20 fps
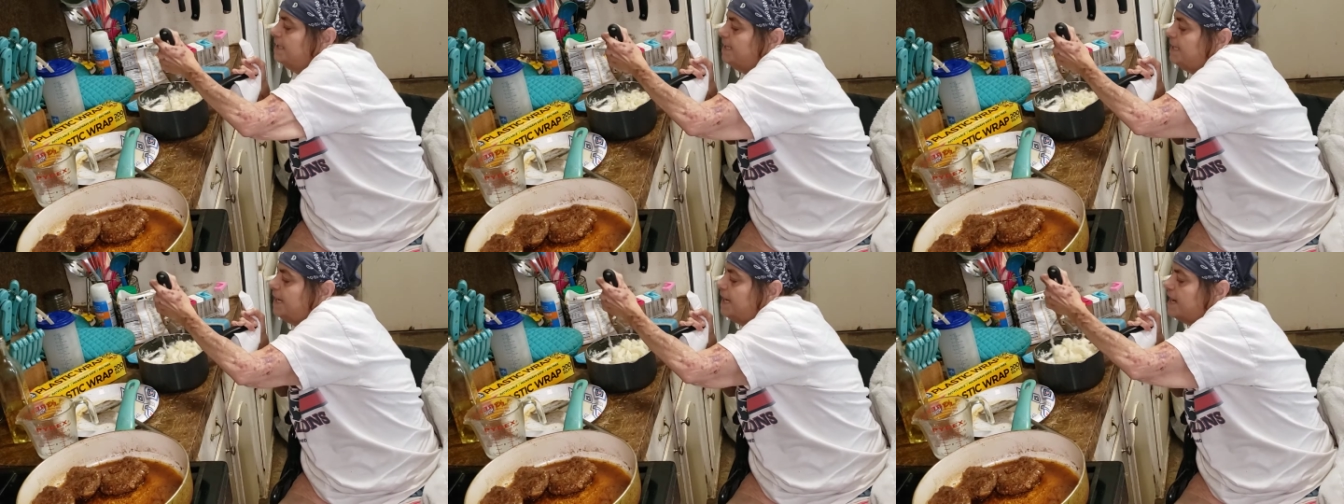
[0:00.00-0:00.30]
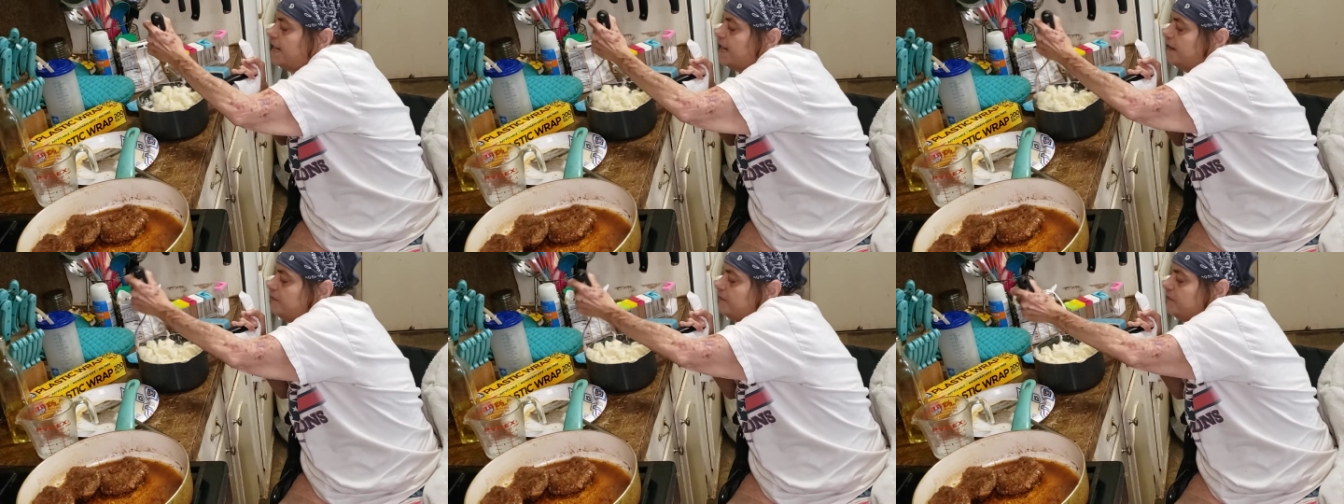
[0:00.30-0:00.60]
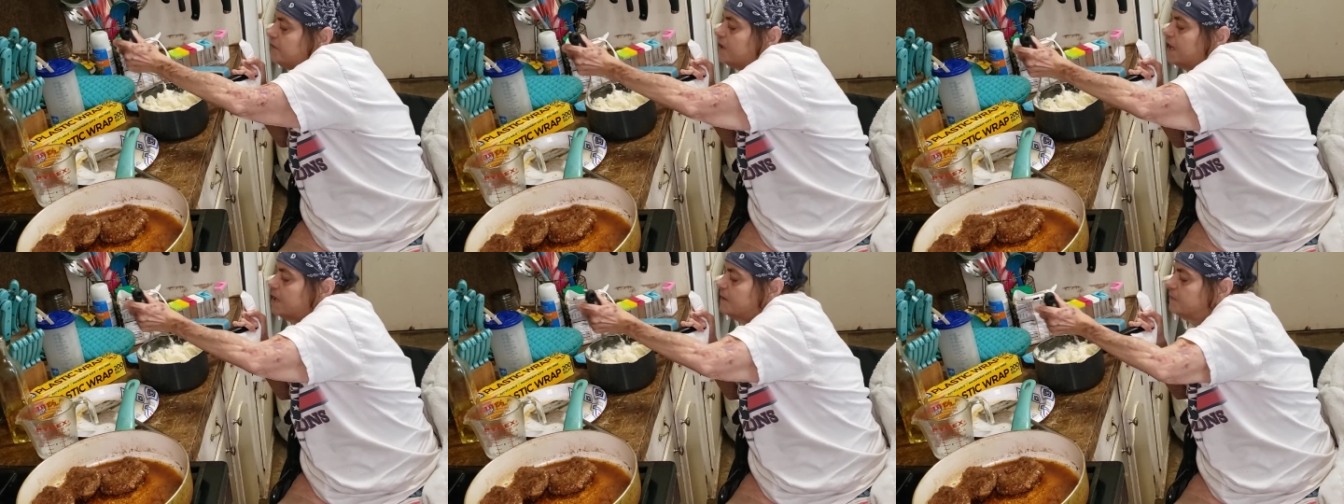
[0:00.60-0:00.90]
Yeah, I
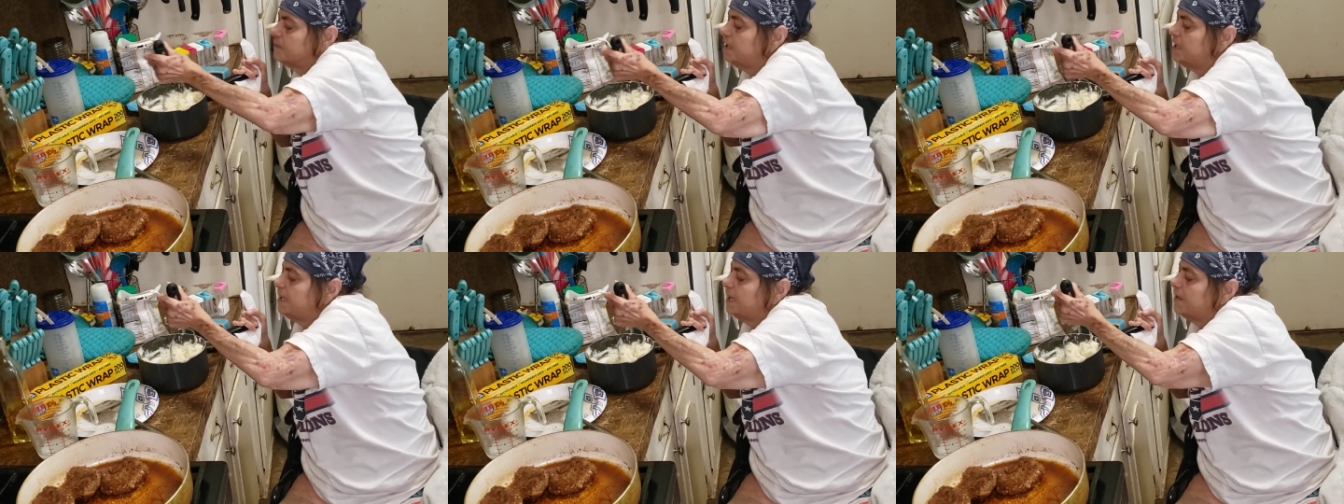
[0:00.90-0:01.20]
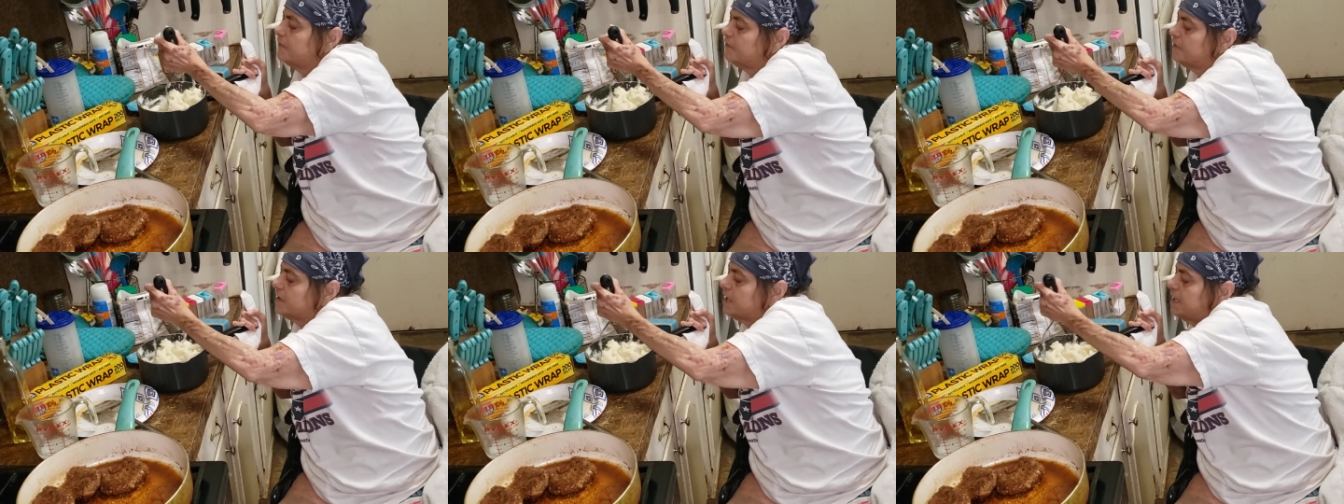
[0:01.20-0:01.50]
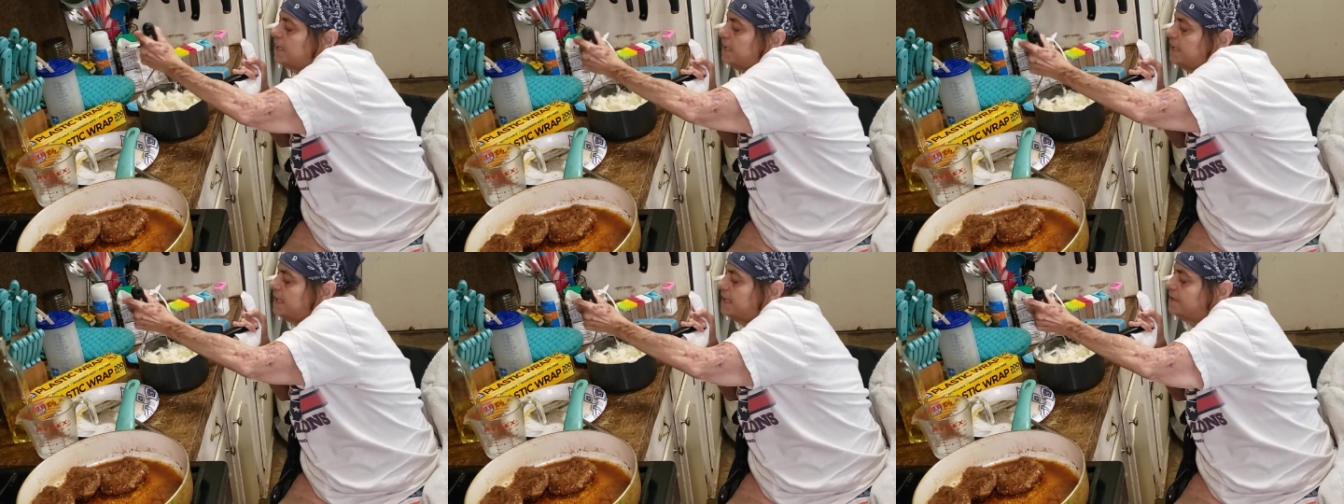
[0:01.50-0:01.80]

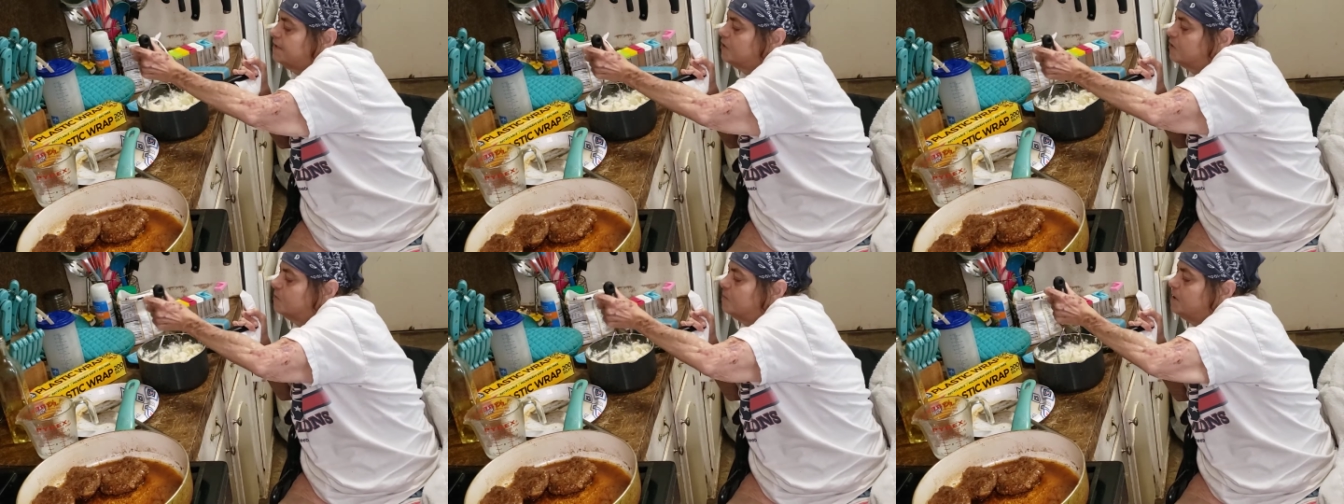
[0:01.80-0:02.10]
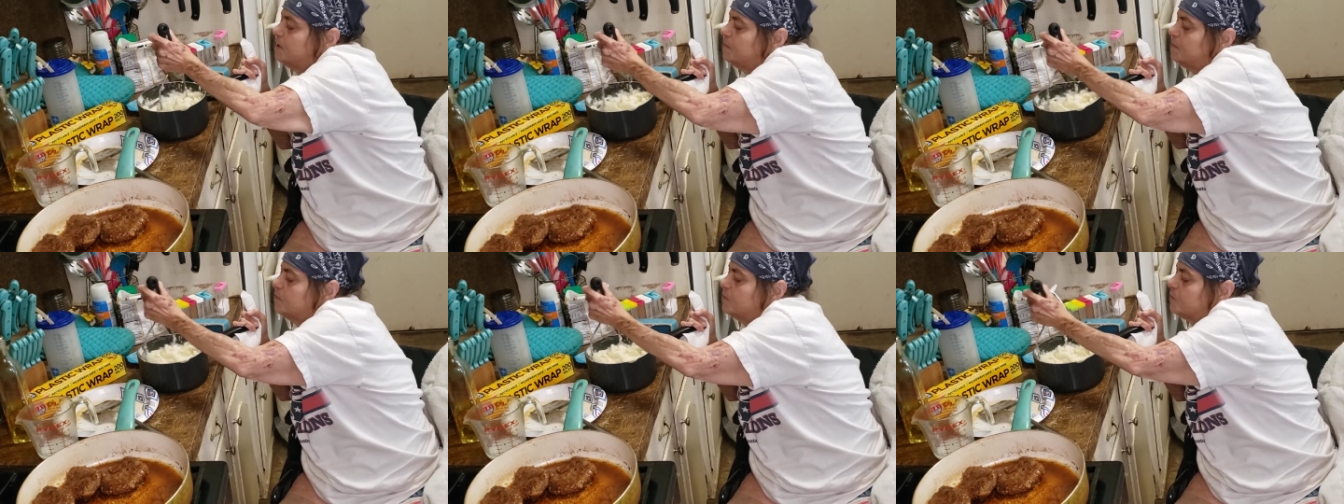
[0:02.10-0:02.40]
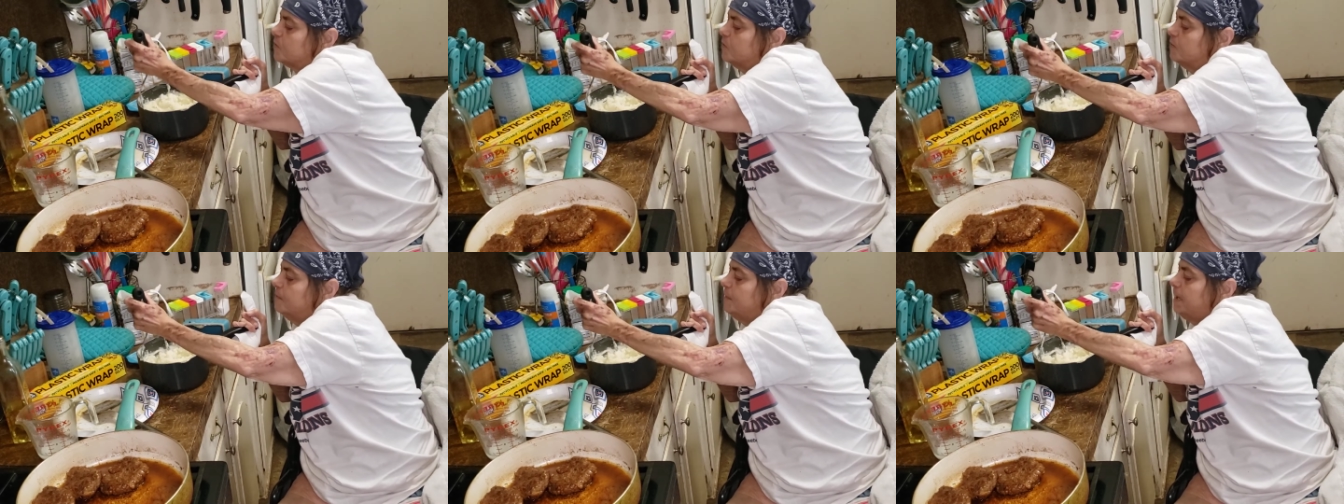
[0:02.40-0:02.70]
forgot Dad told me they're not
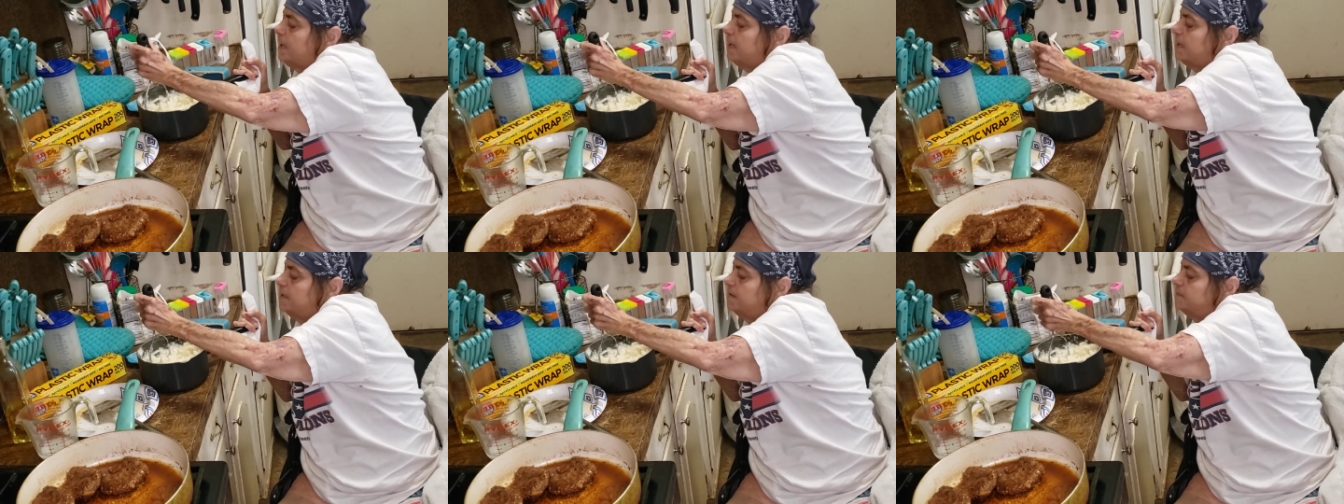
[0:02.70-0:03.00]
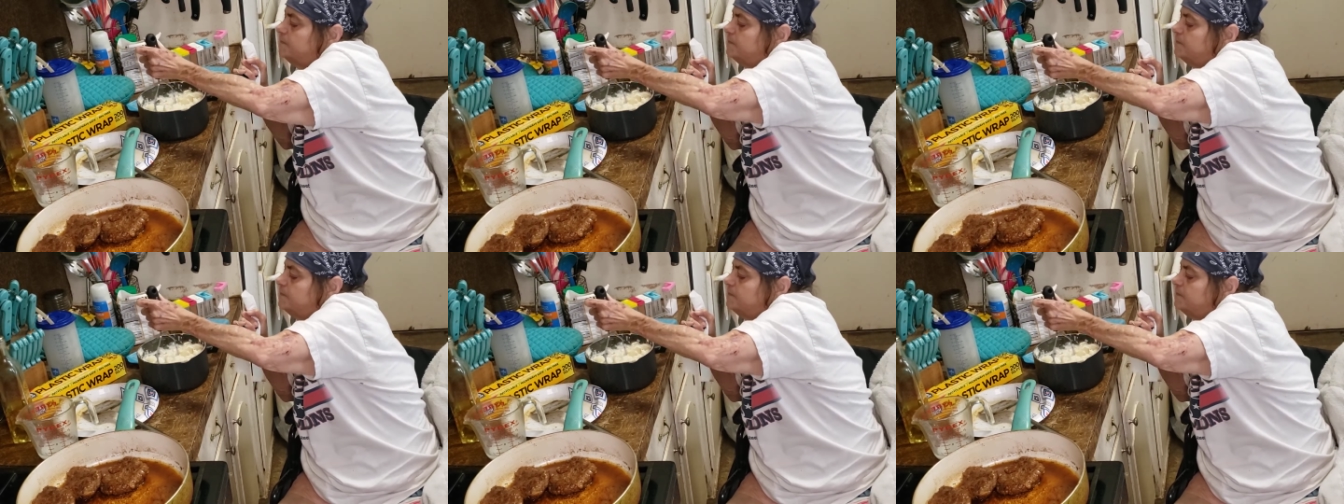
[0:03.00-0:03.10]
really bad.